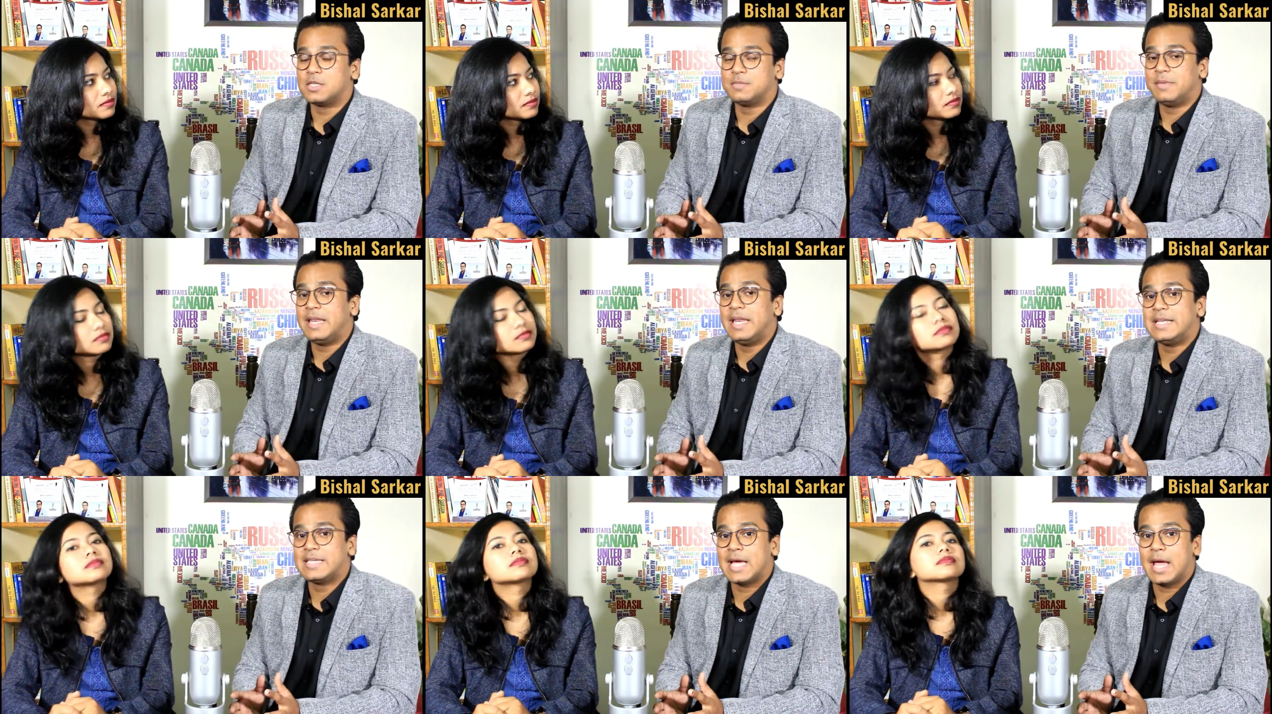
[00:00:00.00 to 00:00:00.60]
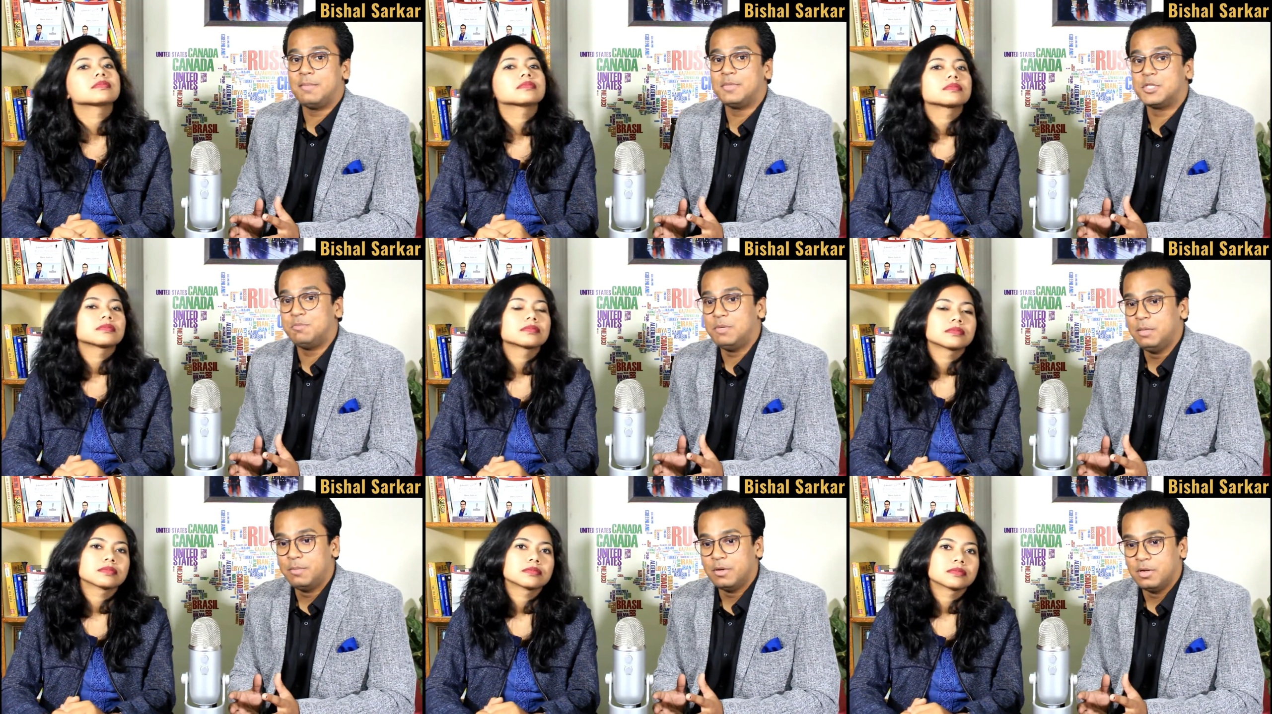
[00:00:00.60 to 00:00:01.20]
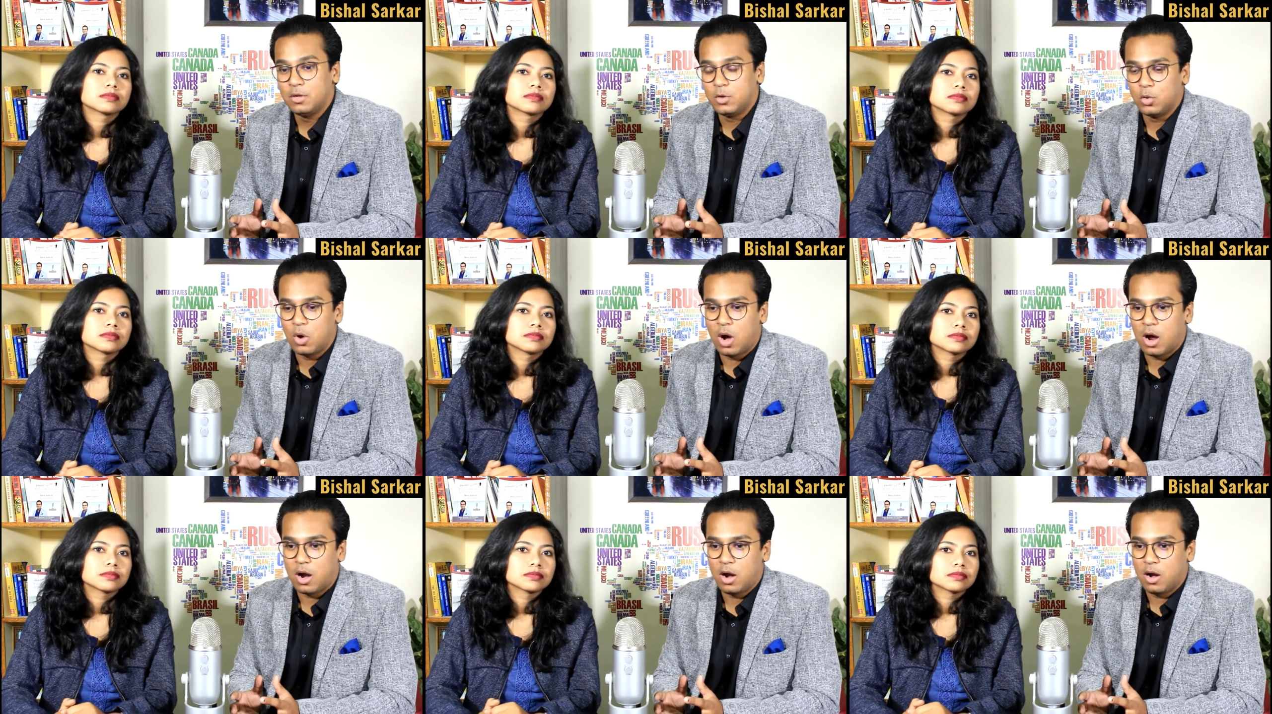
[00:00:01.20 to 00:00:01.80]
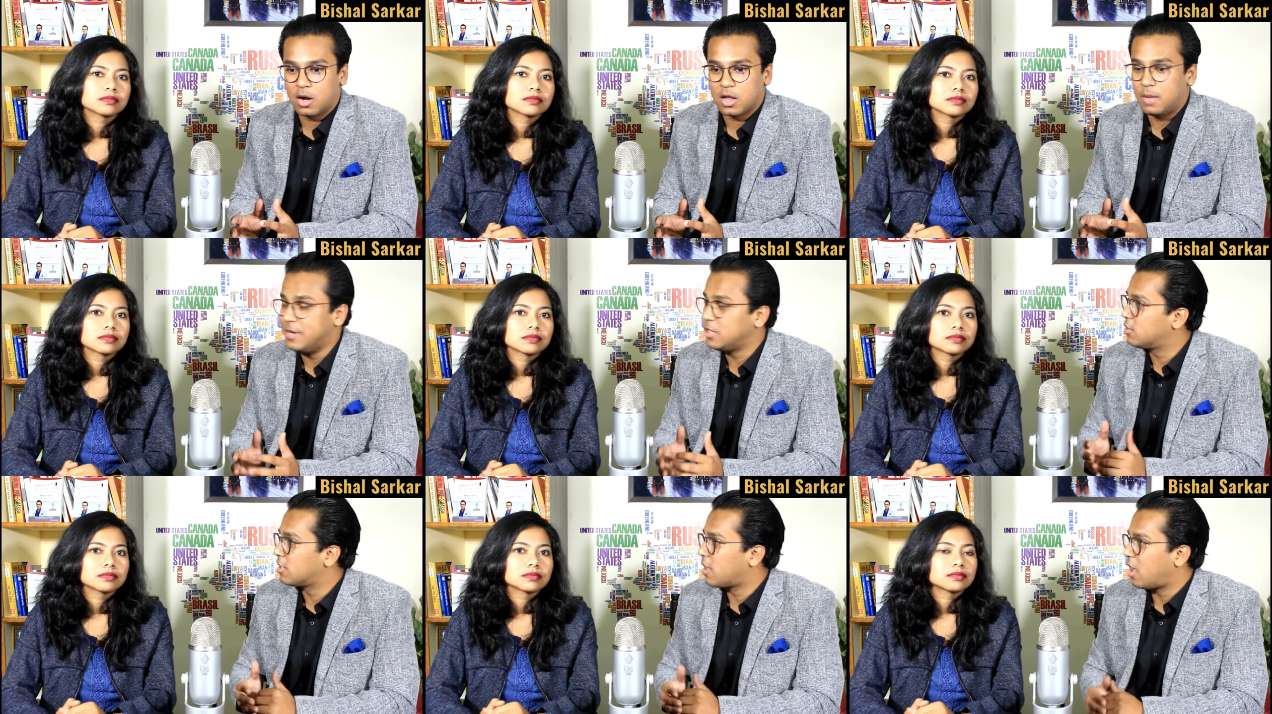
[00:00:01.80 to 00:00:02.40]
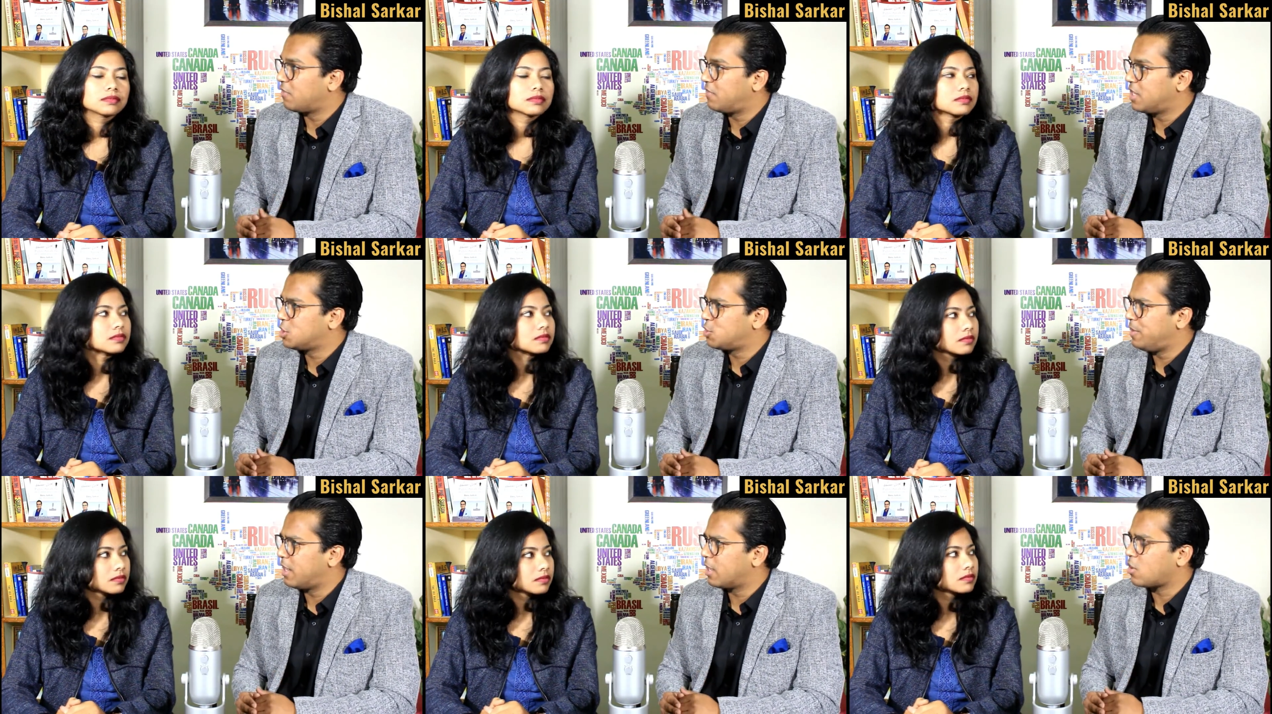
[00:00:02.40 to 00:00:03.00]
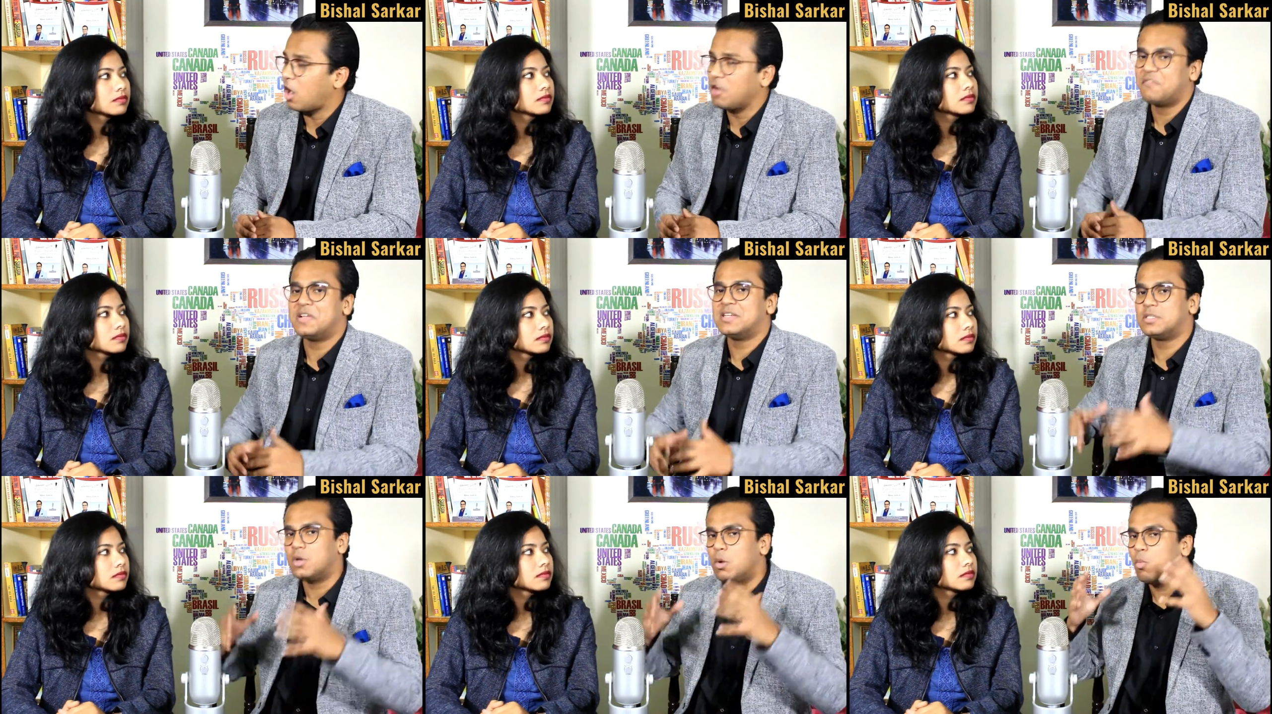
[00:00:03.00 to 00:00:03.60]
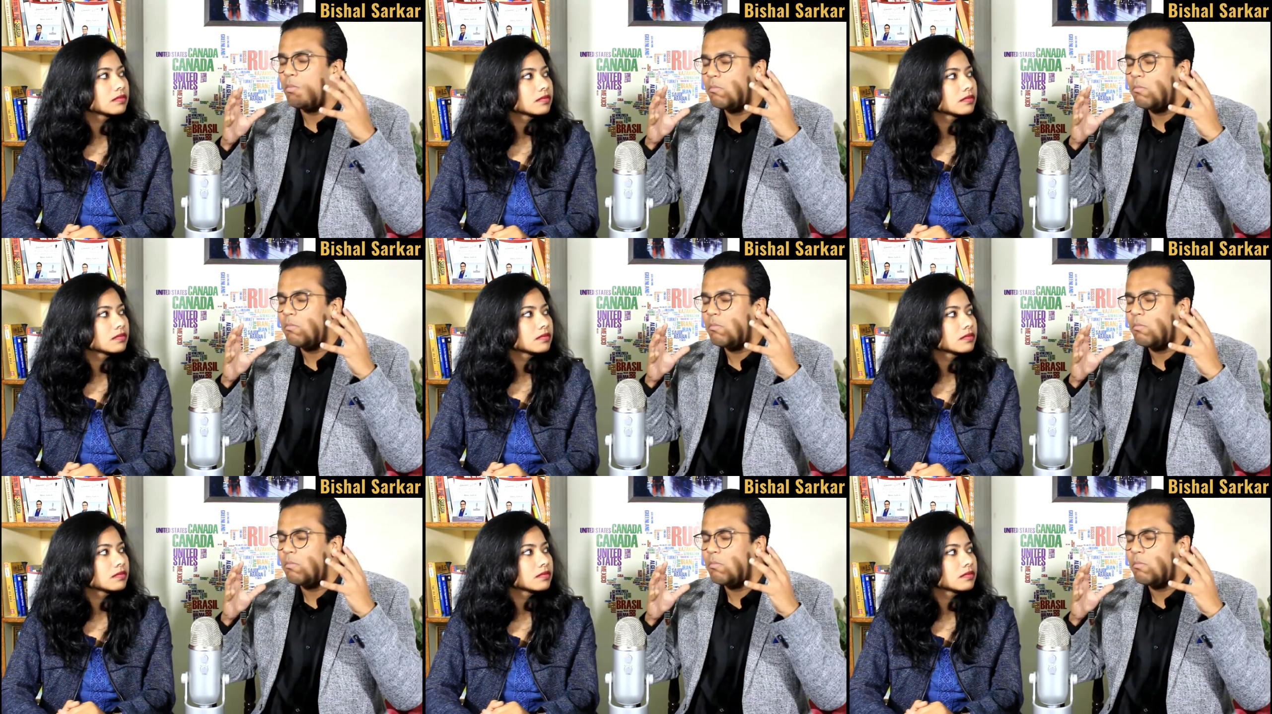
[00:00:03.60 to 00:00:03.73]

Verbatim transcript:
Speaker 1: many times people who are coming to the Confidence Speaker Conference,